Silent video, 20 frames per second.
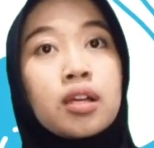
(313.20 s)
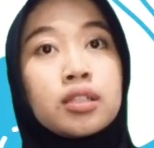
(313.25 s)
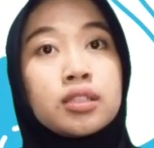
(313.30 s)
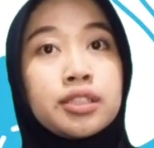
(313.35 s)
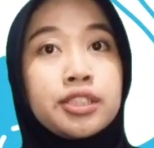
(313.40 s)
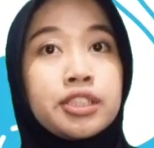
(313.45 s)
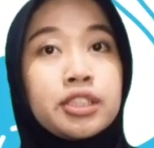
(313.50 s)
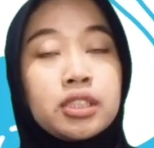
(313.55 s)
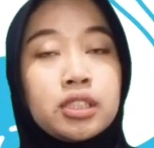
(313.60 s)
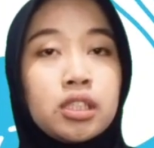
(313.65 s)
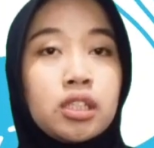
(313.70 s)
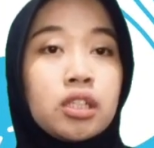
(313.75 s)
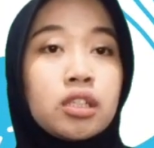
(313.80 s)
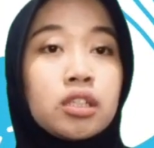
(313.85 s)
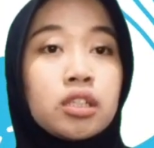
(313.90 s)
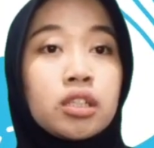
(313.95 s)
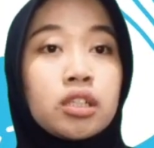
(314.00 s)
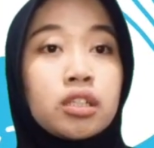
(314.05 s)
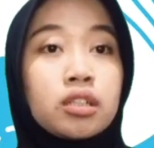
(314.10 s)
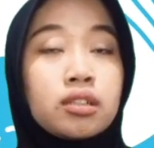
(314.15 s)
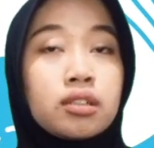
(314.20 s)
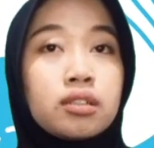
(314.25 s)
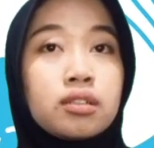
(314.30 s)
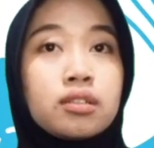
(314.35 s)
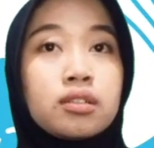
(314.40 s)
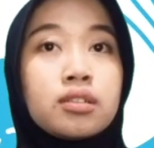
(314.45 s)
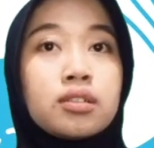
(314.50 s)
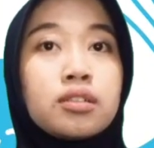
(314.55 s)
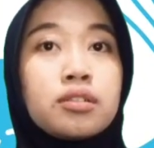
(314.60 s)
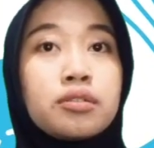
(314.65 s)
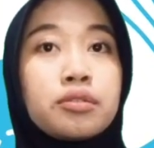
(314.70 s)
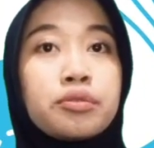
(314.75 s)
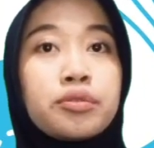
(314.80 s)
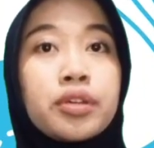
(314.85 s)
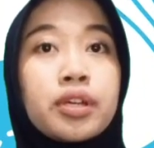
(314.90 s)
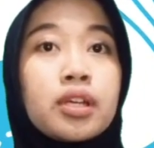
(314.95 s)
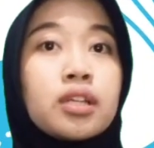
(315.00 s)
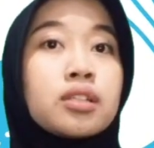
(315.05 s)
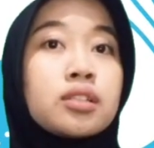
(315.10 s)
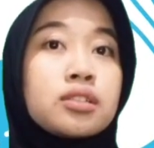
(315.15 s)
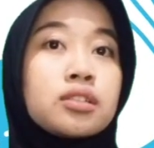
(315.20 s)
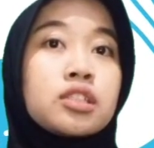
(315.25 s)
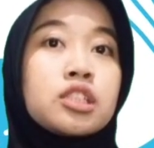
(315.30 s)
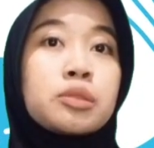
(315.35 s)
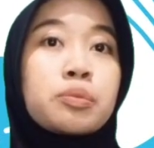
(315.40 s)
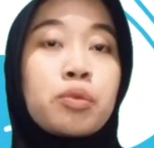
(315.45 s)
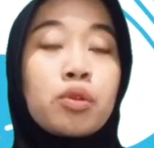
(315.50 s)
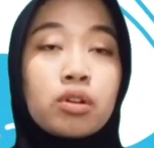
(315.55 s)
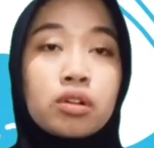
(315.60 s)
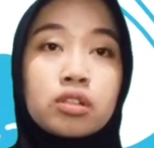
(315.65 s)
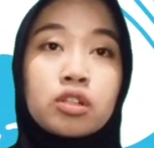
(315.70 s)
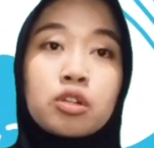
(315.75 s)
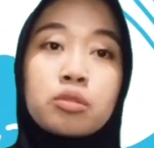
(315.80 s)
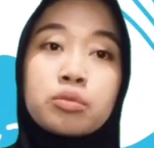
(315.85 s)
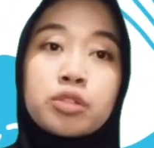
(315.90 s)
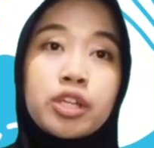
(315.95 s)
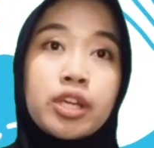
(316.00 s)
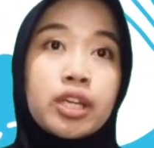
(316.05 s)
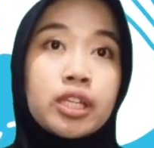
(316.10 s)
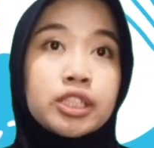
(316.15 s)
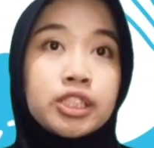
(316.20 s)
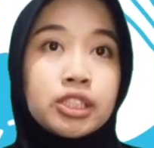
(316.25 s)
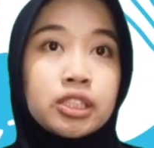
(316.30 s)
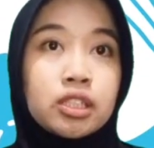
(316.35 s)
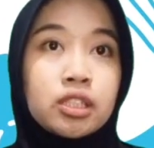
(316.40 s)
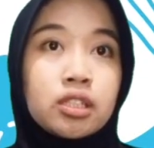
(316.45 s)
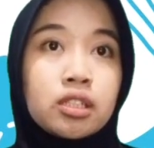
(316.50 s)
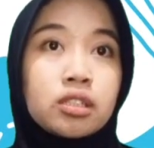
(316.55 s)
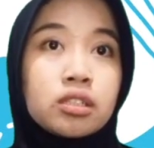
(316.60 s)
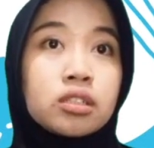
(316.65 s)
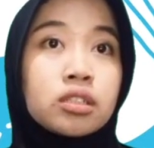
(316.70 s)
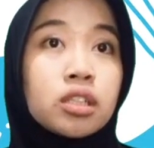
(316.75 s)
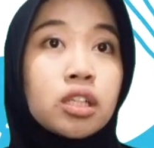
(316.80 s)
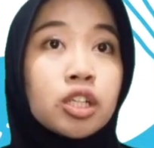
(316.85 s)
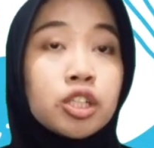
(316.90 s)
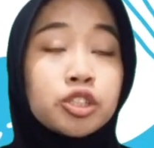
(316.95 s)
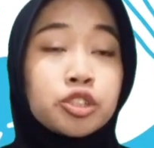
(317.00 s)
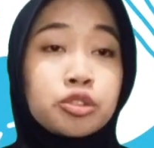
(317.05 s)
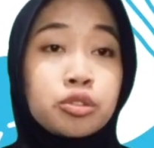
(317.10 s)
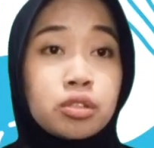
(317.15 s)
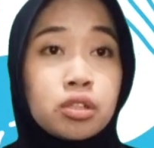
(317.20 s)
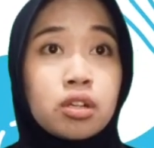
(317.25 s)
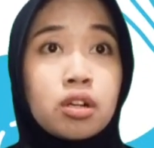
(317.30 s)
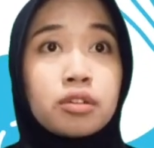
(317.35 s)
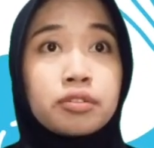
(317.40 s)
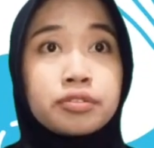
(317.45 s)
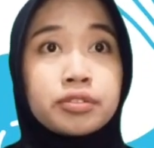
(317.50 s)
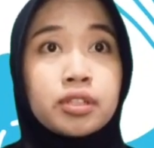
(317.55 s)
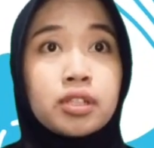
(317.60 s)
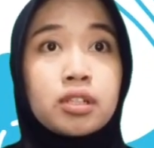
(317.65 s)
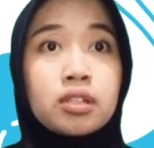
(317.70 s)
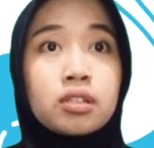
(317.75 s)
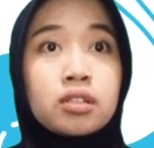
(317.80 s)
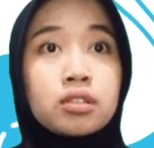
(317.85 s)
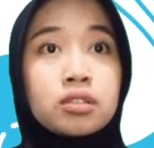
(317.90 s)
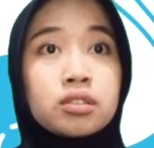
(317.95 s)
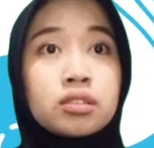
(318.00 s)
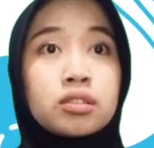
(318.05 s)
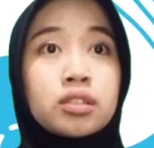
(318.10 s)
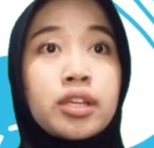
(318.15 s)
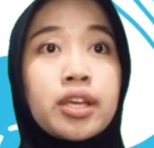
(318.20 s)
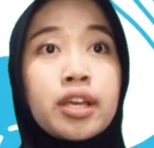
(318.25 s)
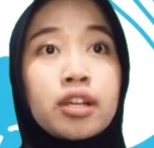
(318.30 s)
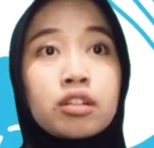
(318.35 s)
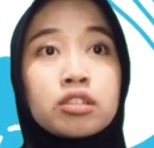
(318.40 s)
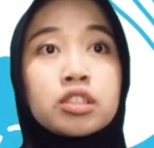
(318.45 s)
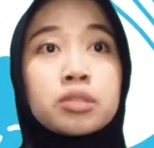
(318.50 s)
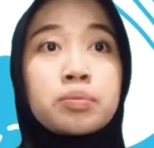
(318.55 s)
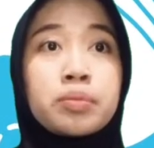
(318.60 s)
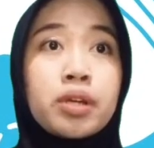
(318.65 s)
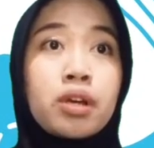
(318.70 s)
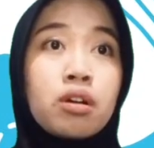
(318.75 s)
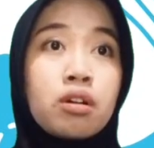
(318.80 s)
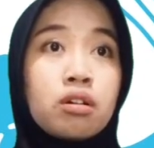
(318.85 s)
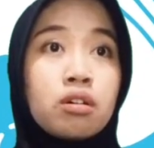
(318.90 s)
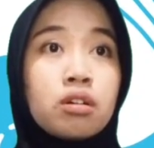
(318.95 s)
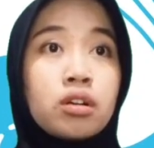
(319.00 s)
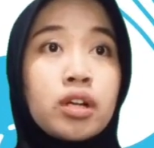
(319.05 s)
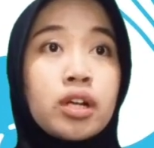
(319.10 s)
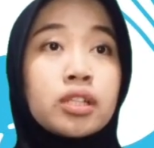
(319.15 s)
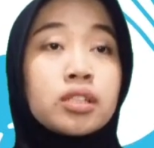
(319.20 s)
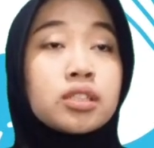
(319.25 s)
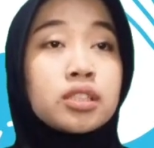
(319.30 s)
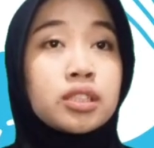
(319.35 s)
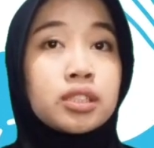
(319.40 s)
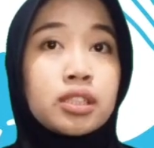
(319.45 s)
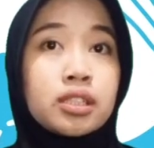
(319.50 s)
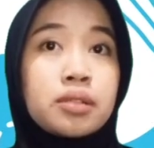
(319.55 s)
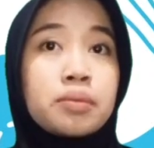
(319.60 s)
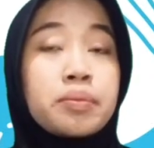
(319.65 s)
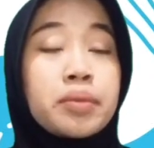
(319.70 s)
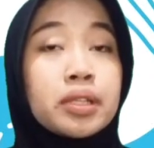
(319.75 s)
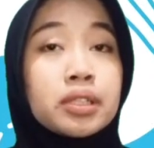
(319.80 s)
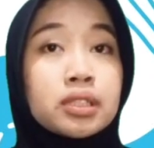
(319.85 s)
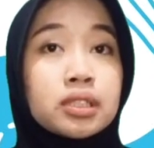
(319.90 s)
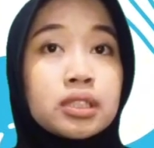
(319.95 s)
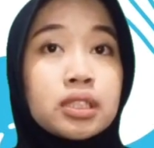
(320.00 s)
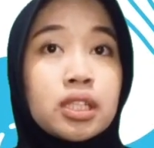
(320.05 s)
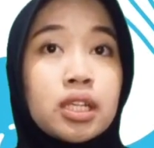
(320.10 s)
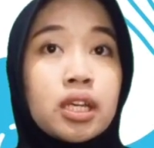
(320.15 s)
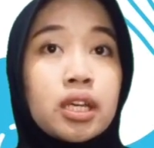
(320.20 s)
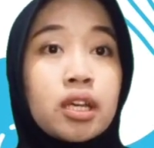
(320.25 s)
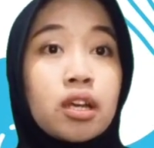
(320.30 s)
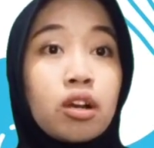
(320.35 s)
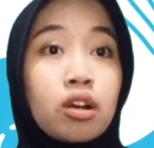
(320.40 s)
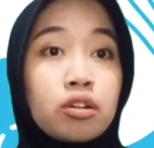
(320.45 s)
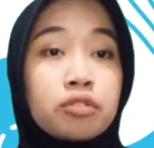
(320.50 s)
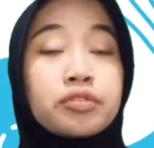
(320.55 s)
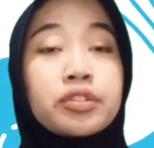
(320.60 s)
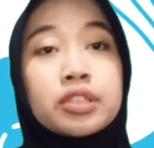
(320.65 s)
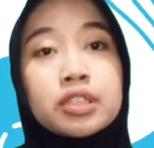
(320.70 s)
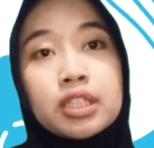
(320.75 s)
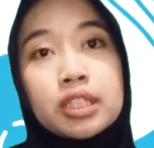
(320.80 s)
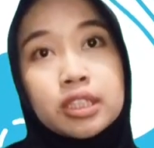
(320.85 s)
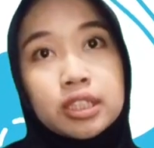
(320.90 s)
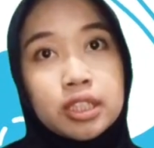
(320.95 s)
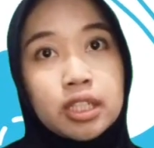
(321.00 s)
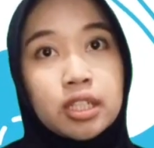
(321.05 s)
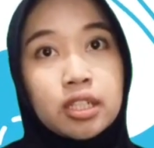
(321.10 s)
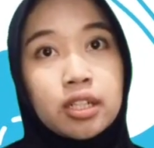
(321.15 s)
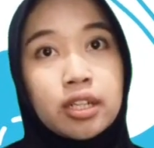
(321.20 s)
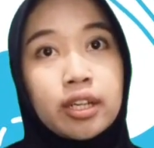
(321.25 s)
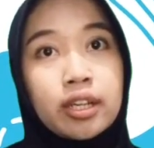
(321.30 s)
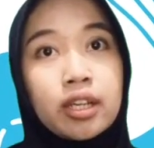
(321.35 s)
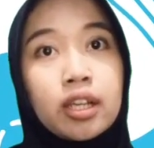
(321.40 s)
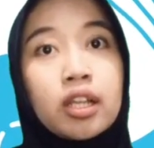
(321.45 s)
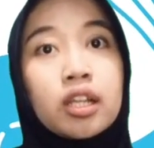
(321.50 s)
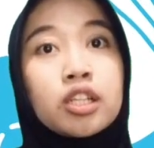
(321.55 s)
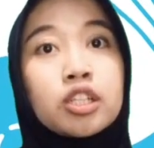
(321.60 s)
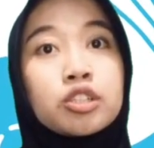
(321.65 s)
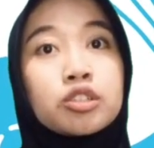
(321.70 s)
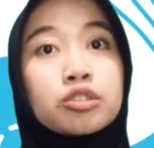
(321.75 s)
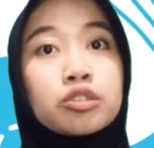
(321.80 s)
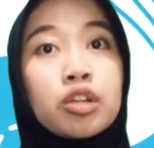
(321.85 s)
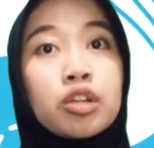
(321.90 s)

GT or weak in spoken communication, students often cannot speak or understand basic conversation and